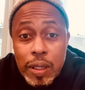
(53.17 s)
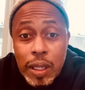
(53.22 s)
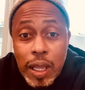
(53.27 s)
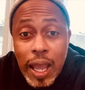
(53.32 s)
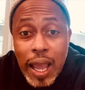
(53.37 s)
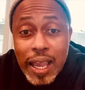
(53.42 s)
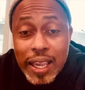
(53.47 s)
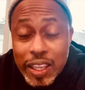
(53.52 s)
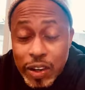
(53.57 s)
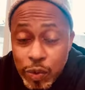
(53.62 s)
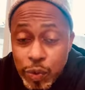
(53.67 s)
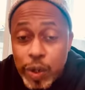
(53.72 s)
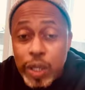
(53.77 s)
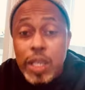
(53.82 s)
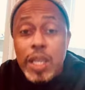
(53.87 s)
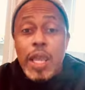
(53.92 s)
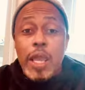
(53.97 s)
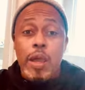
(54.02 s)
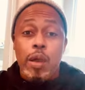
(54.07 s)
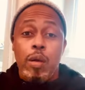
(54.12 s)
I can
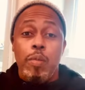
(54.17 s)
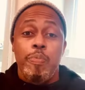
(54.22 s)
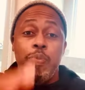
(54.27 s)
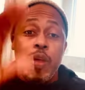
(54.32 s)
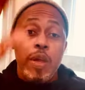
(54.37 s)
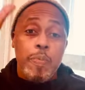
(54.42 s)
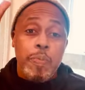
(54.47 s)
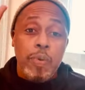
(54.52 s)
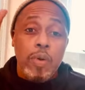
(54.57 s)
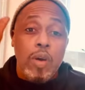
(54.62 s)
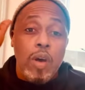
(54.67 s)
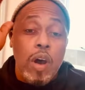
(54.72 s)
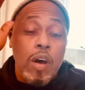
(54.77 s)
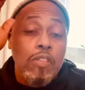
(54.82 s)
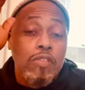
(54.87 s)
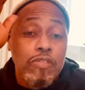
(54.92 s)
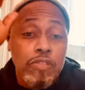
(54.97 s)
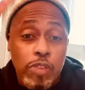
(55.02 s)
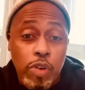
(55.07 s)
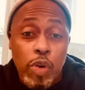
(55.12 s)
really help people
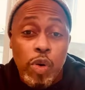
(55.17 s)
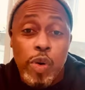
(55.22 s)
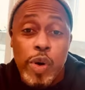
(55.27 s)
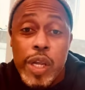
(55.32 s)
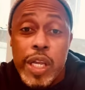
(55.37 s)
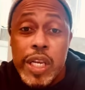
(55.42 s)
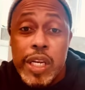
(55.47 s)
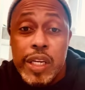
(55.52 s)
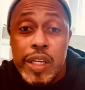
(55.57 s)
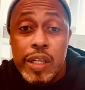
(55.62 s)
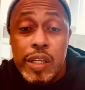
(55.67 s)
avoid